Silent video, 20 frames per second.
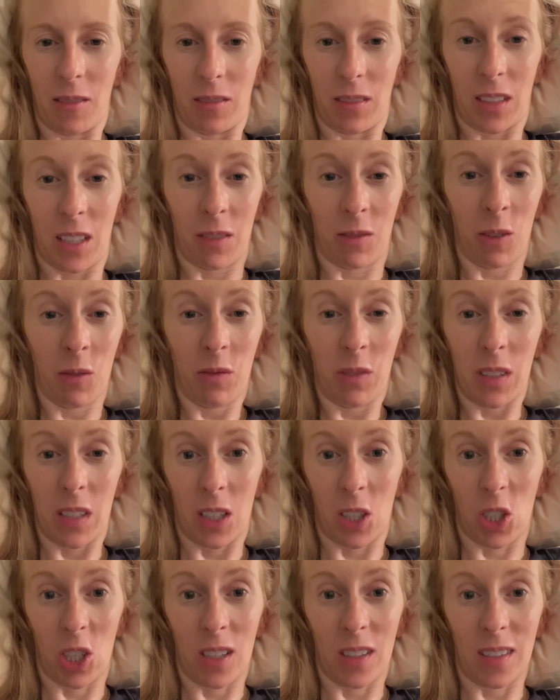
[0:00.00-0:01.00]
different
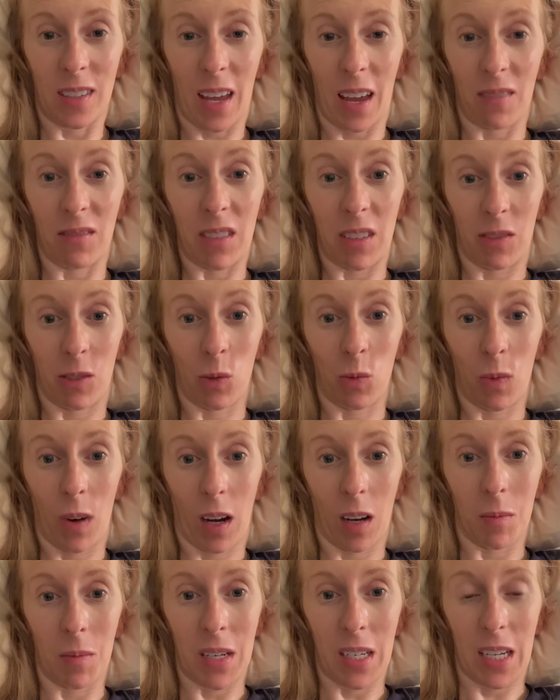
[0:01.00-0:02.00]
physicians have different
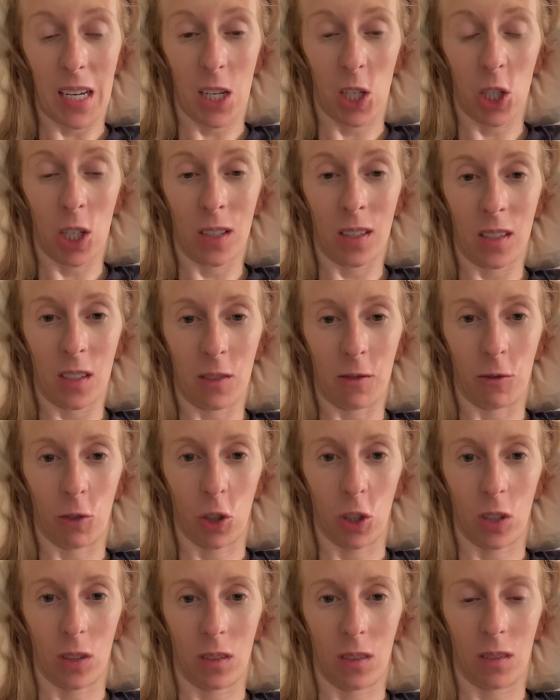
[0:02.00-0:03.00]
recommendations
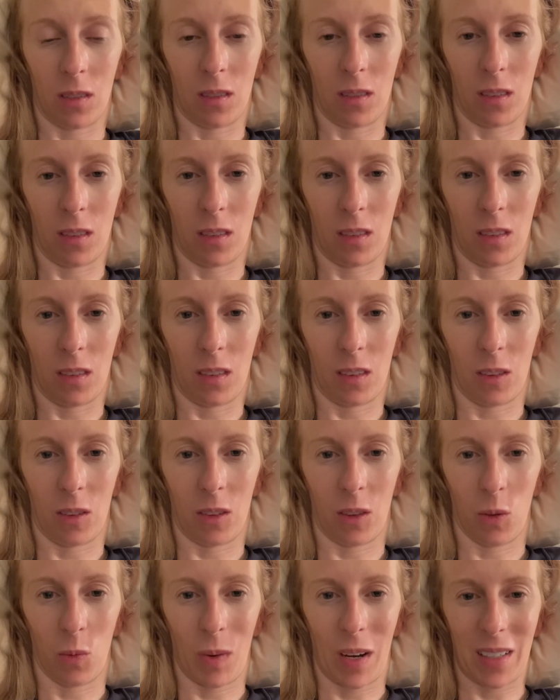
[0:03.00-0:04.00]
for
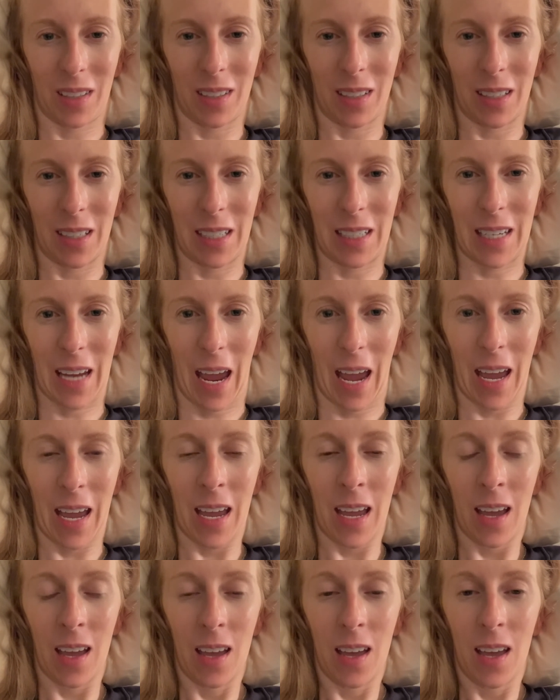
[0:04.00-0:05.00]
the rest of the day.